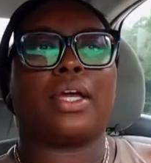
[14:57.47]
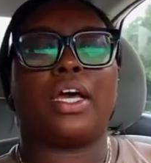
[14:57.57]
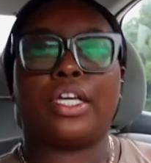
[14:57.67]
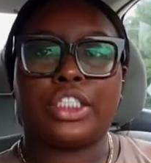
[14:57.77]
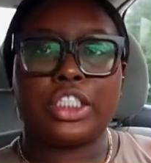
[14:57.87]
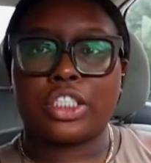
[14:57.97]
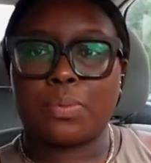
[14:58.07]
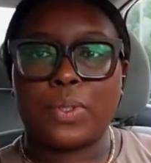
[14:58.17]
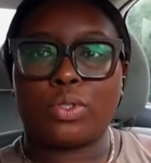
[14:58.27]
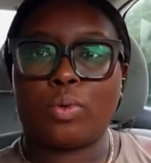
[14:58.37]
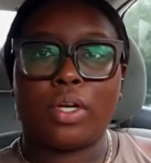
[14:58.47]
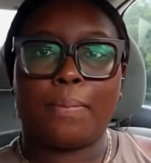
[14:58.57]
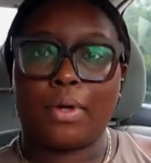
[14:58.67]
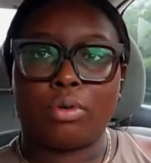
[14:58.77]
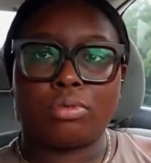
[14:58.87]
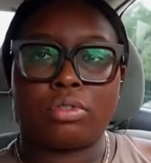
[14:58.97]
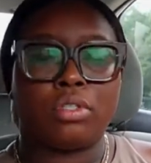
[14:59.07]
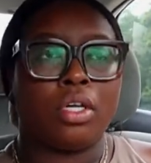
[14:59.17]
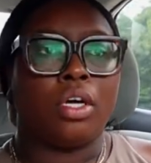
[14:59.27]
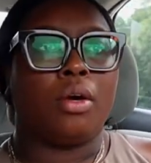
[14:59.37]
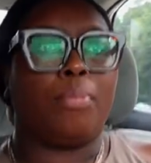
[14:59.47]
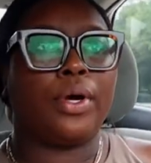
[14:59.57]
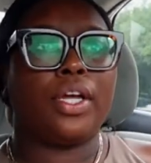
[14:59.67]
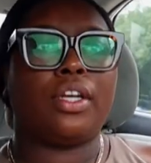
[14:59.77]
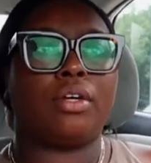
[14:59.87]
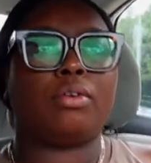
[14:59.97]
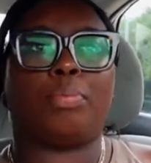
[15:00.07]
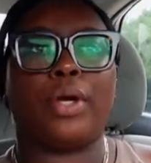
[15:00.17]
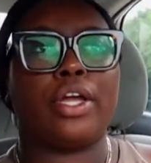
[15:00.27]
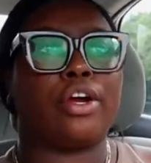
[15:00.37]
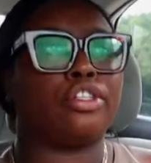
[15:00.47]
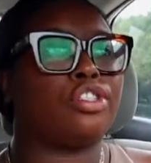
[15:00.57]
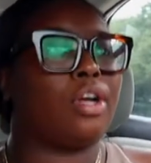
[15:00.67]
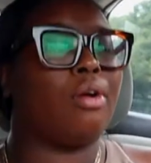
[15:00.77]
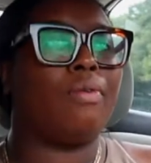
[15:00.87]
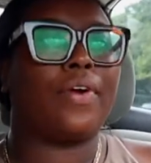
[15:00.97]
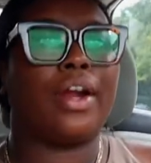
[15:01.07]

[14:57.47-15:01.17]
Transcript: because she just be doing the most. Putting, the, putting her shirt over